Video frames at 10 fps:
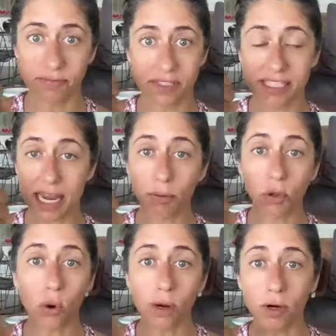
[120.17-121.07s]
stable
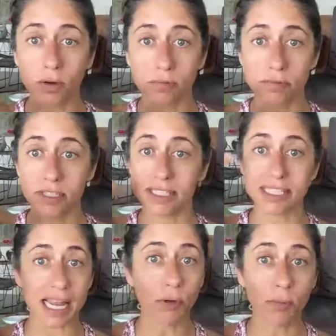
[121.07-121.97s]
hormones,
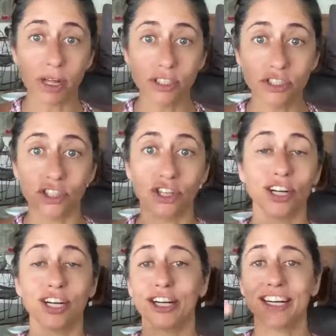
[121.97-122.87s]
stable blood
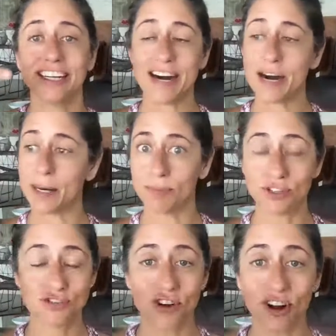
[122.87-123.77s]
sugar,
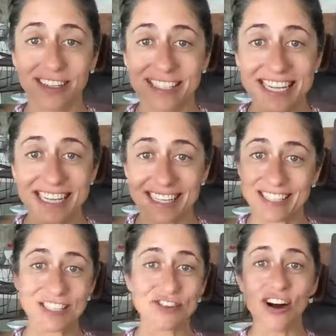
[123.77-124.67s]
strong teeth,
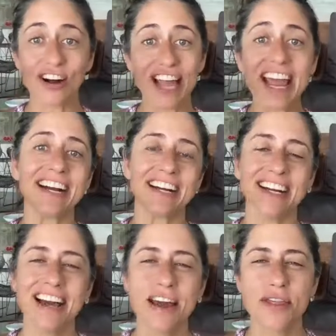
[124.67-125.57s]
strong hair,
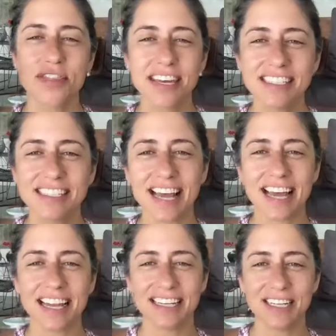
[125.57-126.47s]
things
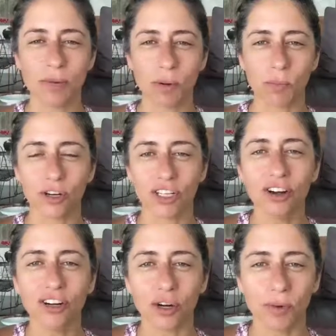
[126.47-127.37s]
that, when we're
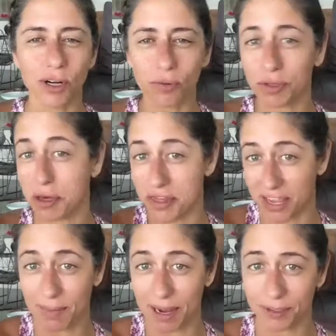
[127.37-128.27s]
younger, we don't really
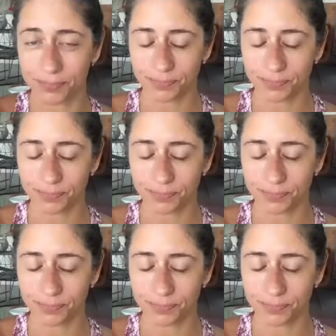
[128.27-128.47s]
think about.